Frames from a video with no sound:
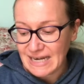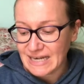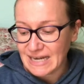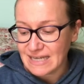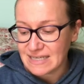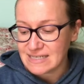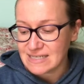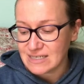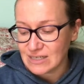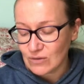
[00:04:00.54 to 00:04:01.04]
I
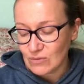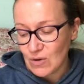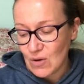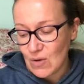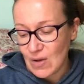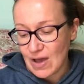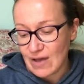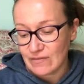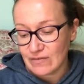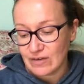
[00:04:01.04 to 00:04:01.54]
still won't
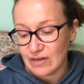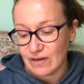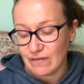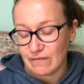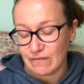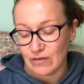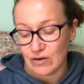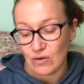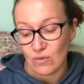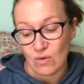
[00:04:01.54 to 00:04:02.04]
have enough
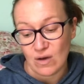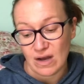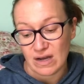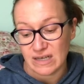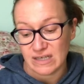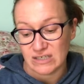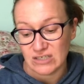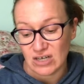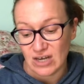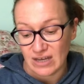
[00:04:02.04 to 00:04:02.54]
for a
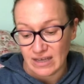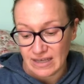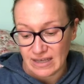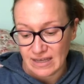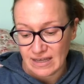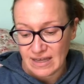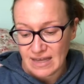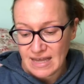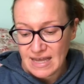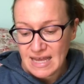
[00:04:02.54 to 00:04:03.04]
walkie-talkie.
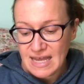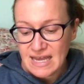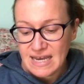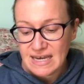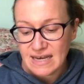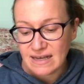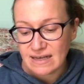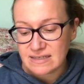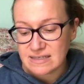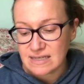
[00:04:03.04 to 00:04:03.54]

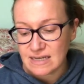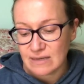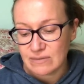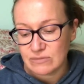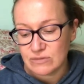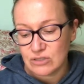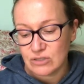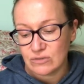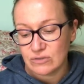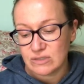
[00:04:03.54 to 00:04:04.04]
Nick said I'm
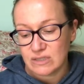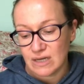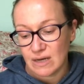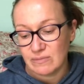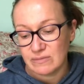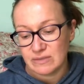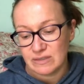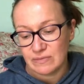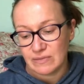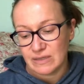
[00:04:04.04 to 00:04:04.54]
too
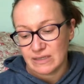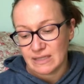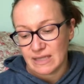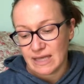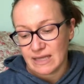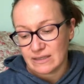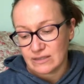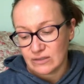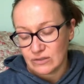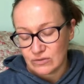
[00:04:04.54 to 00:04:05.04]
dumb to be
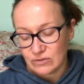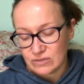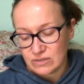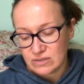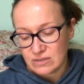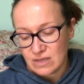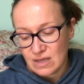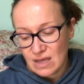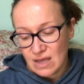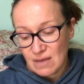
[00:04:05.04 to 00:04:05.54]
let loose.
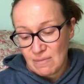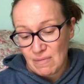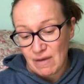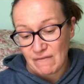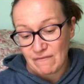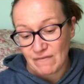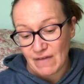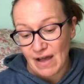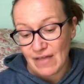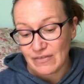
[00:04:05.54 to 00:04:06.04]
My
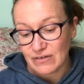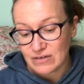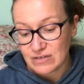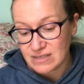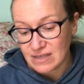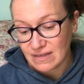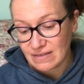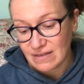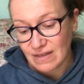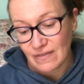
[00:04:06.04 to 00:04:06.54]
father
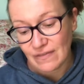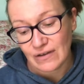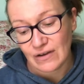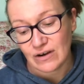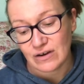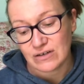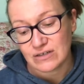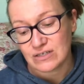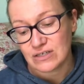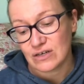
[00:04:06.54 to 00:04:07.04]
said that there
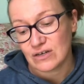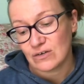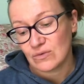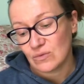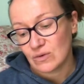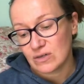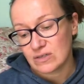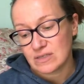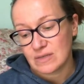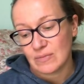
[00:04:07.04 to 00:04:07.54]
are certain
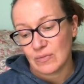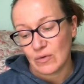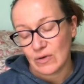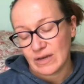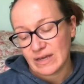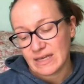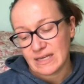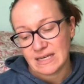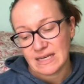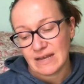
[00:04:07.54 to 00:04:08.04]
words a boy
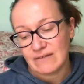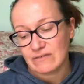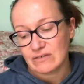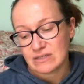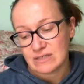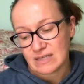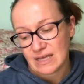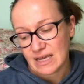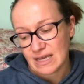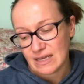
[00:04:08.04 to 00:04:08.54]
can never
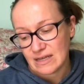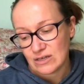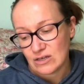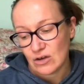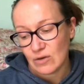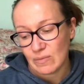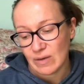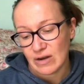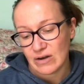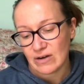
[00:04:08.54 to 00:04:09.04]
say, no
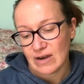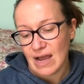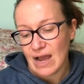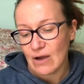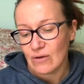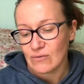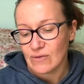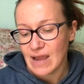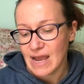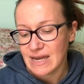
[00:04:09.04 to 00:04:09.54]
matter how
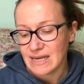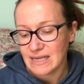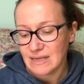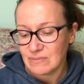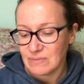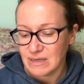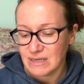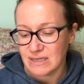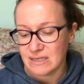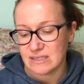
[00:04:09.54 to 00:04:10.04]
ratty and
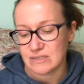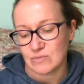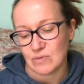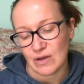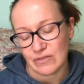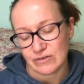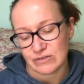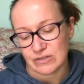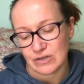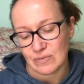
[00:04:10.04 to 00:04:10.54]
mean his
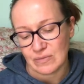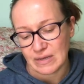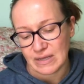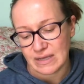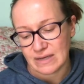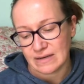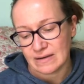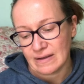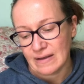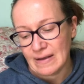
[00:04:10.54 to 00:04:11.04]
brothers are
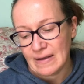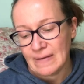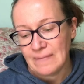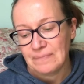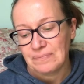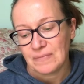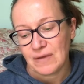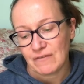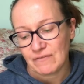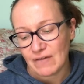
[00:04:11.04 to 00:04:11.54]
being.
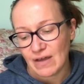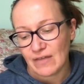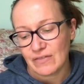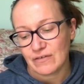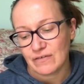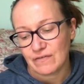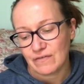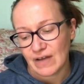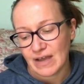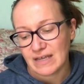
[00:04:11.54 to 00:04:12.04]
My
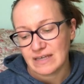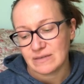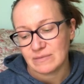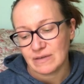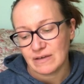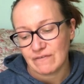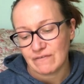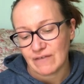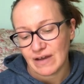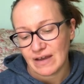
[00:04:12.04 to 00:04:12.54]
father fined
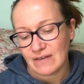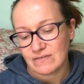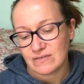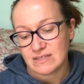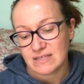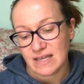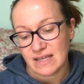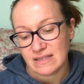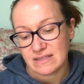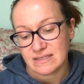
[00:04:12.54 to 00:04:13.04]
me 5
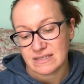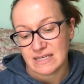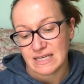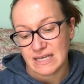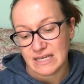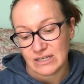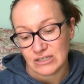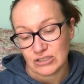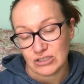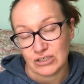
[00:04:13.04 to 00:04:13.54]
cents
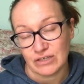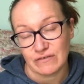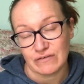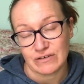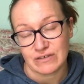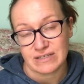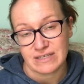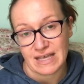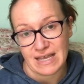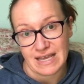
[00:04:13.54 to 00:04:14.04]
each for
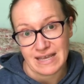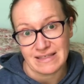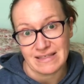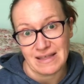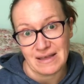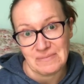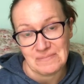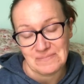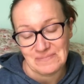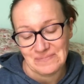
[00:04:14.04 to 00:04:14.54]
saying
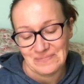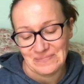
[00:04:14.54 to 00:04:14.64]
them.